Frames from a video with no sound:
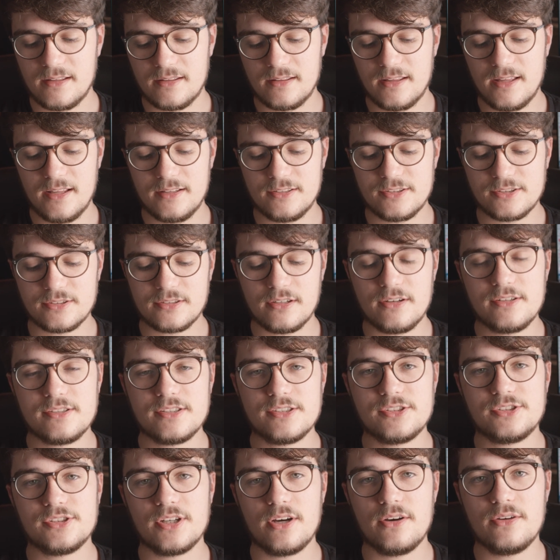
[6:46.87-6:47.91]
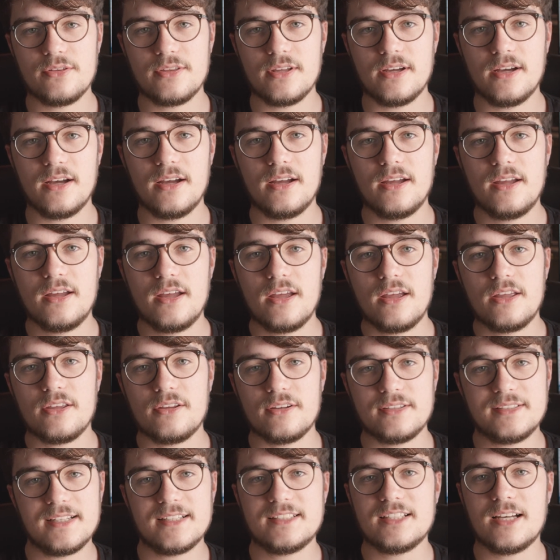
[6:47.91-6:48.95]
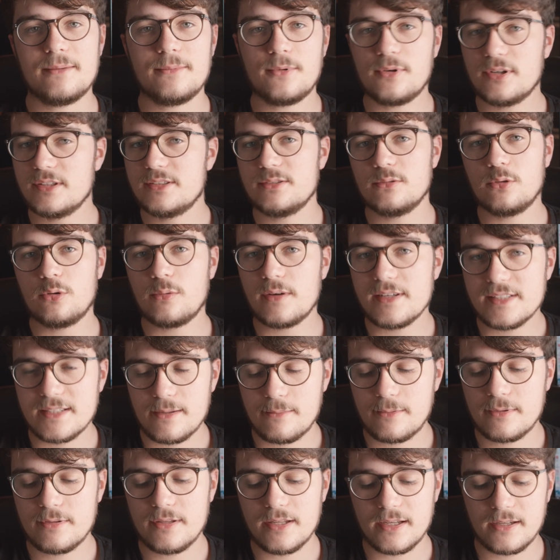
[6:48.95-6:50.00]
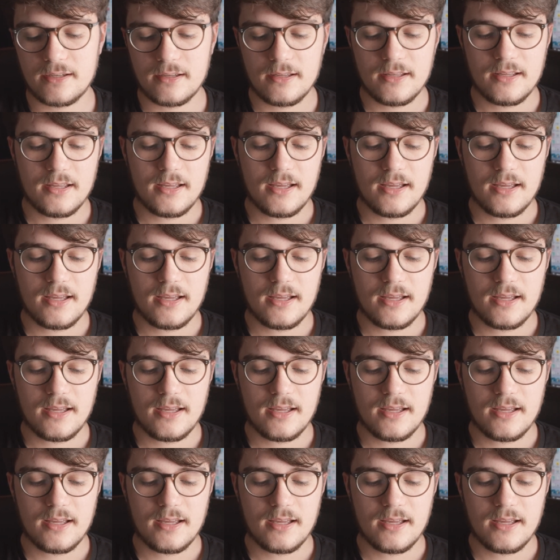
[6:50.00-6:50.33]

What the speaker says: It just goes to show that your setup isn't always everything,